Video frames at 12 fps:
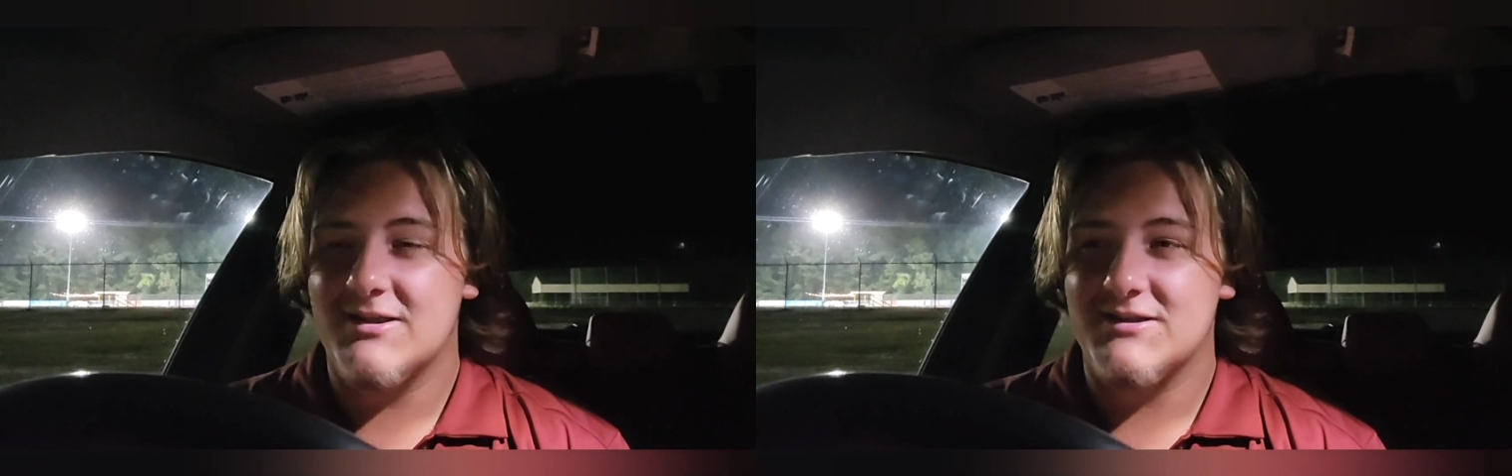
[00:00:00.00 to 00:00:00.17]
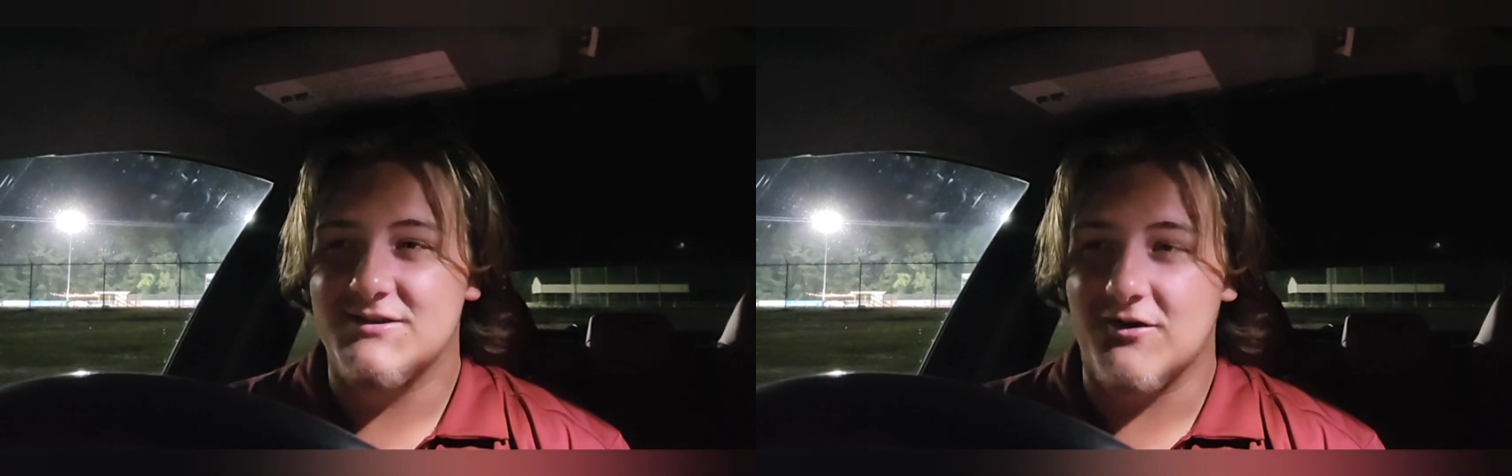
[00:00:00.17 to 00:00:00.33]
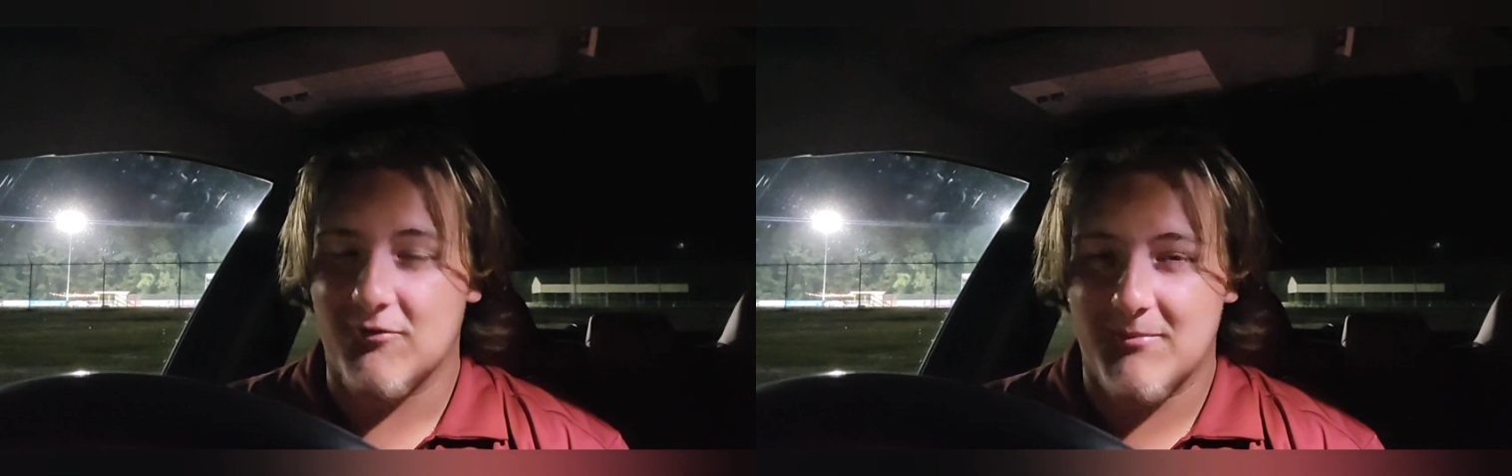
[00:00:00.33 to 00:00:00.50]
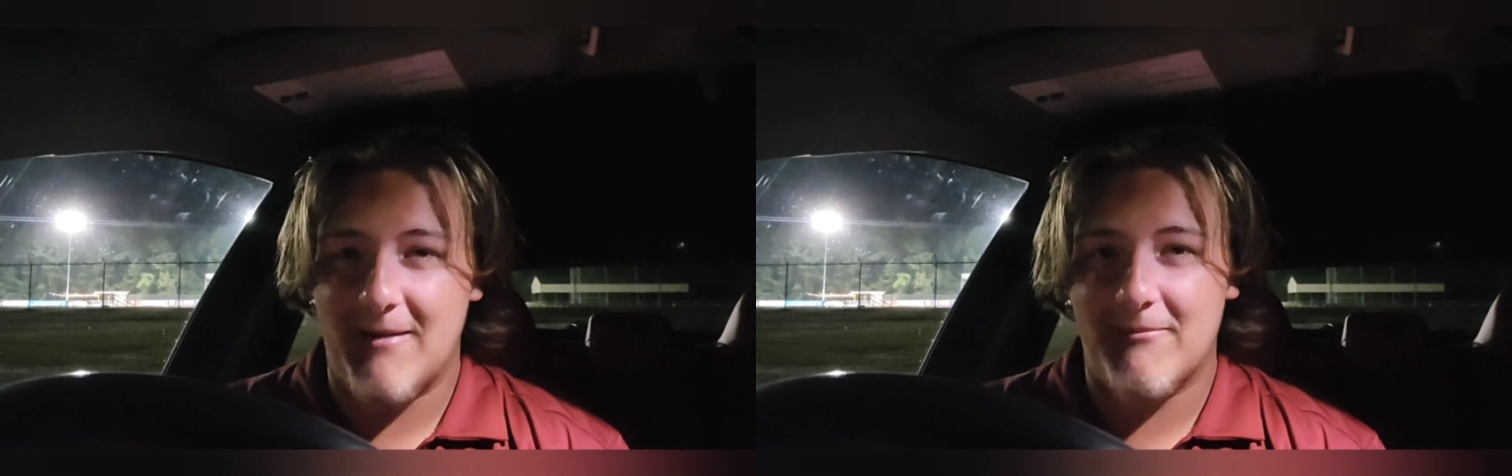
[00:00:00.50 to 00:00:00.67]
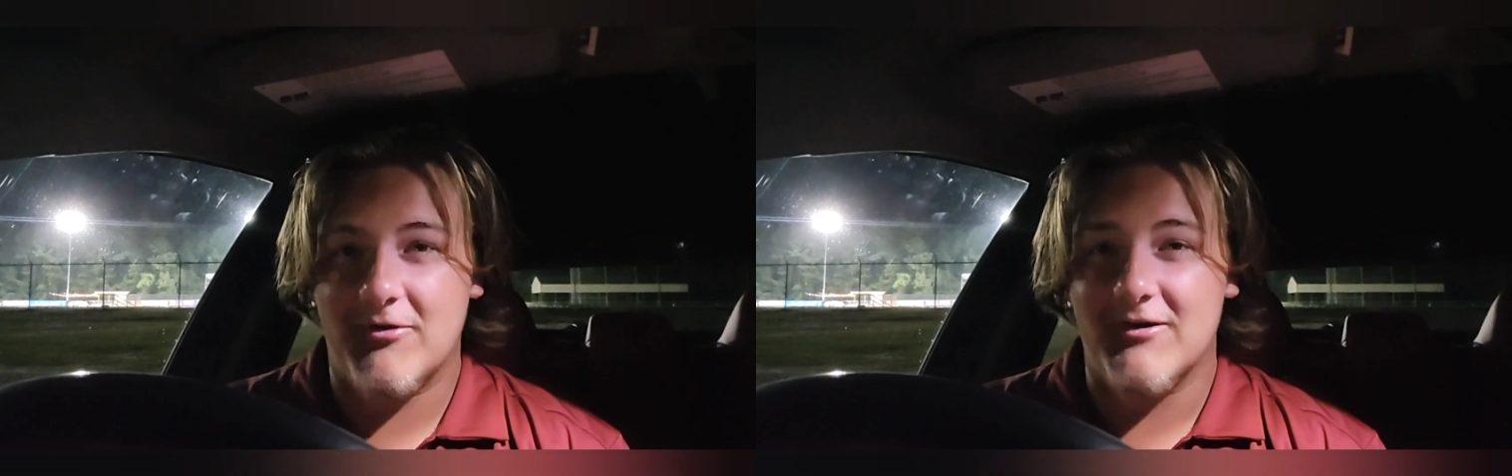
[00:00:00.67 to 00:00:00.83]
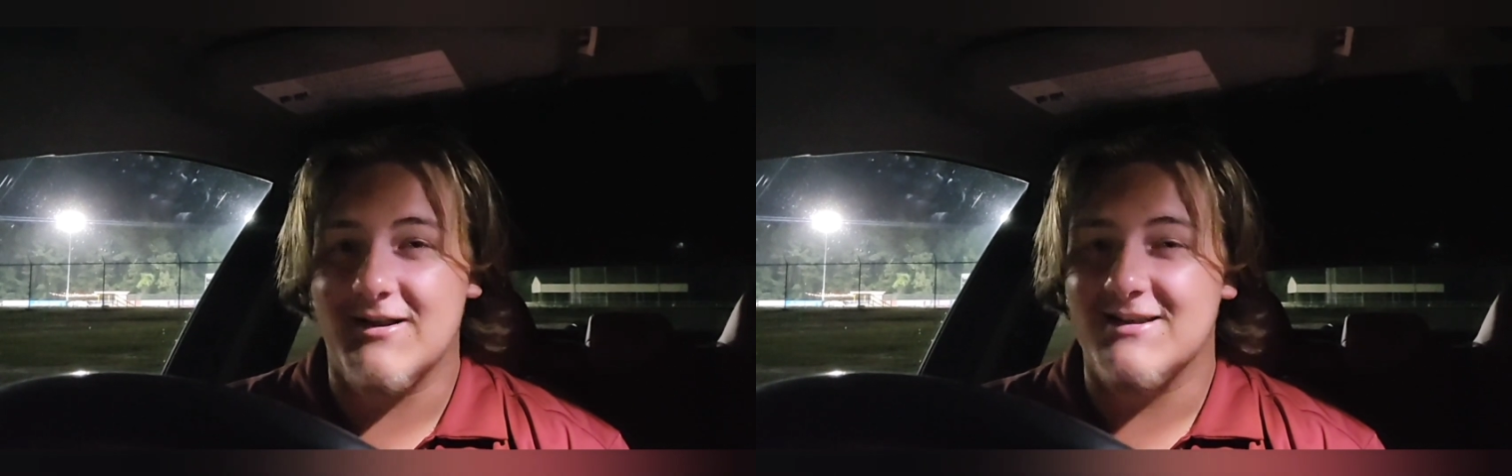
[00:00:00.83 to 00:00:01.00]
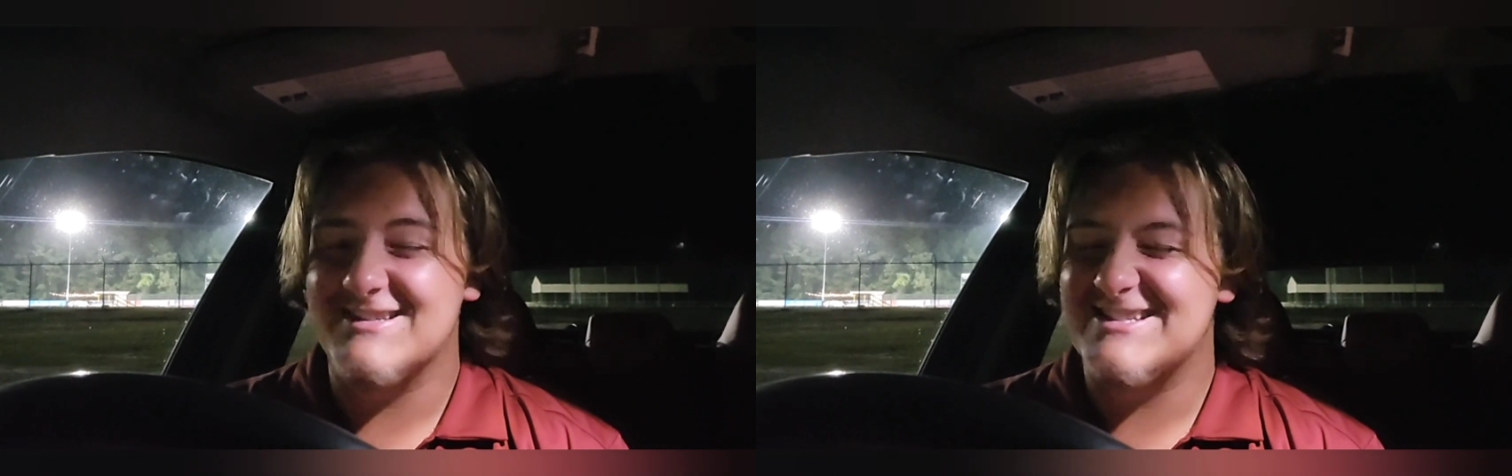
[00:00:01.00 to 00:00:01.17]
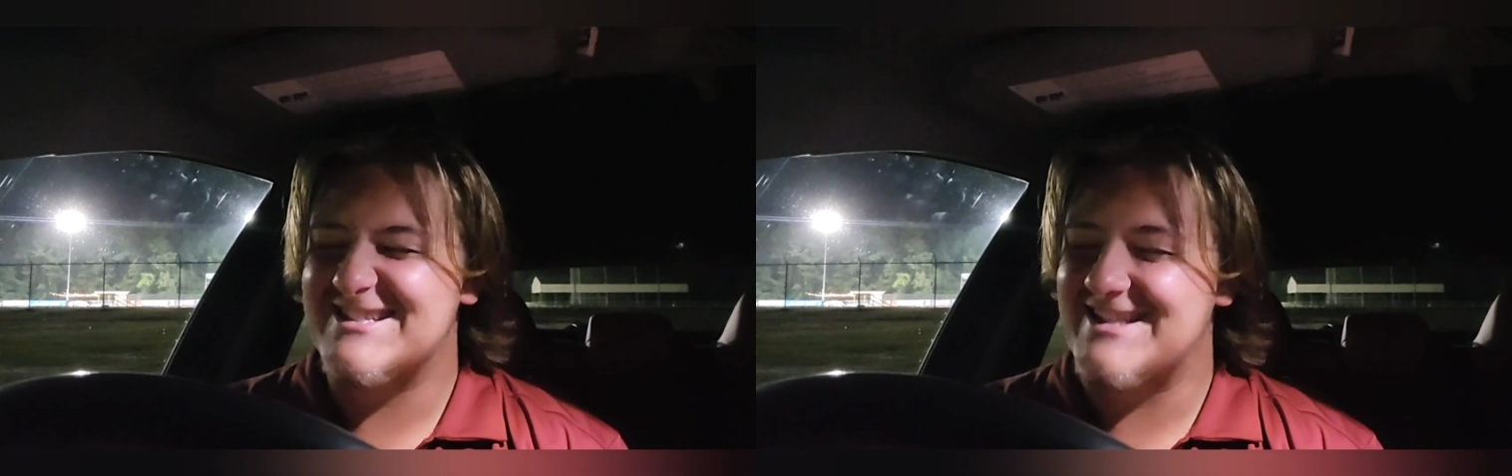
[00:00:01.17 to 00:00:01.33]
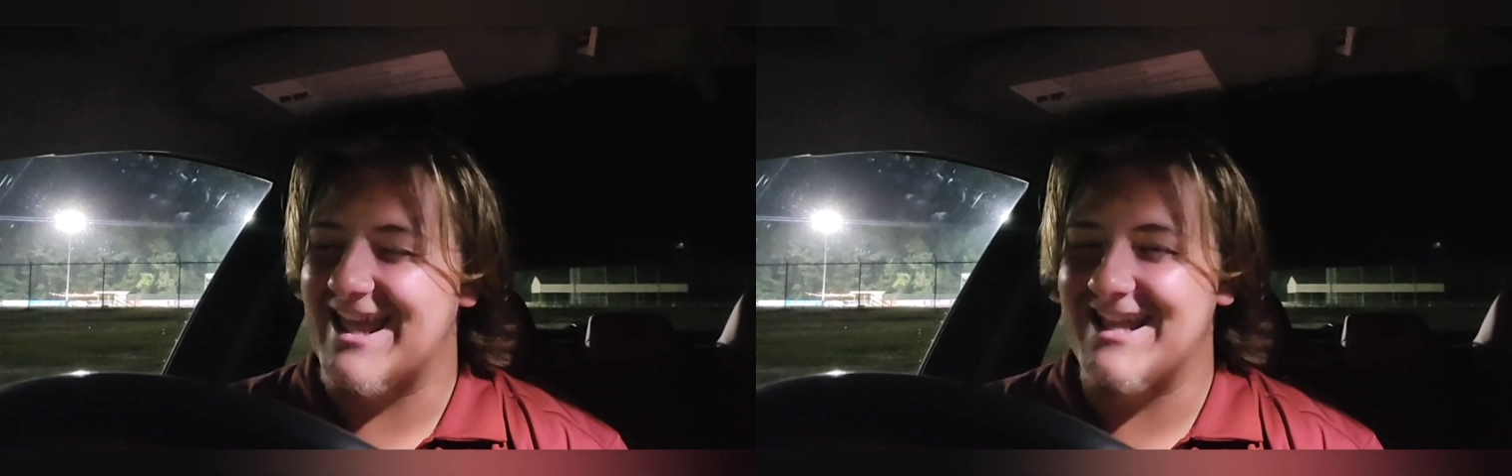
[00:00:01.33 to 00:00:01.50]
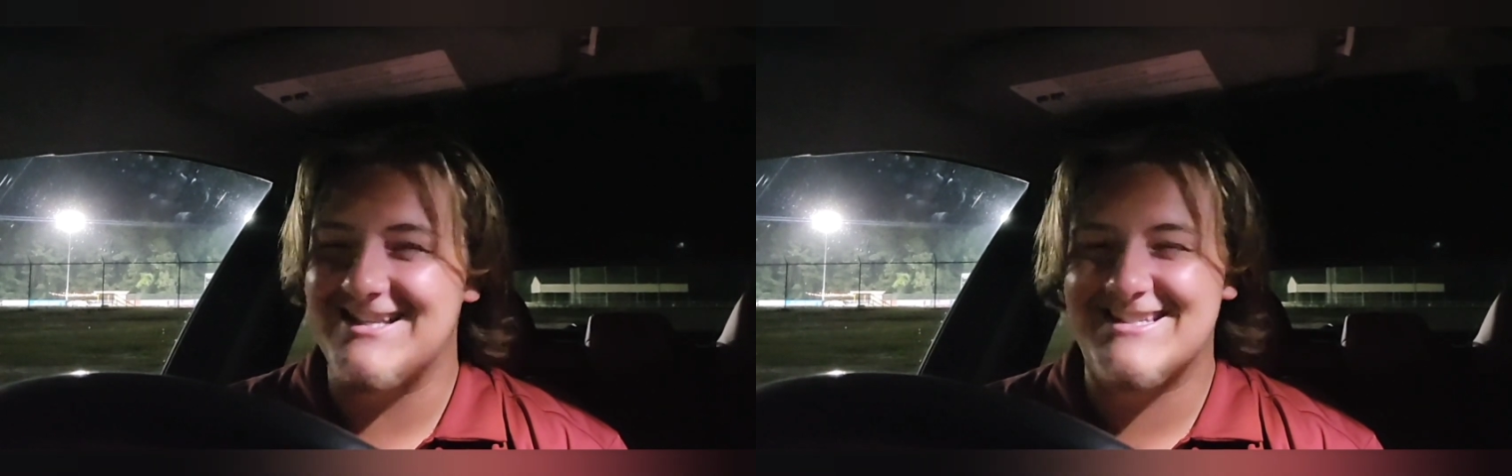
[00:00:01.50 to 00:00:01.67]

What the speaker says: So remember to stay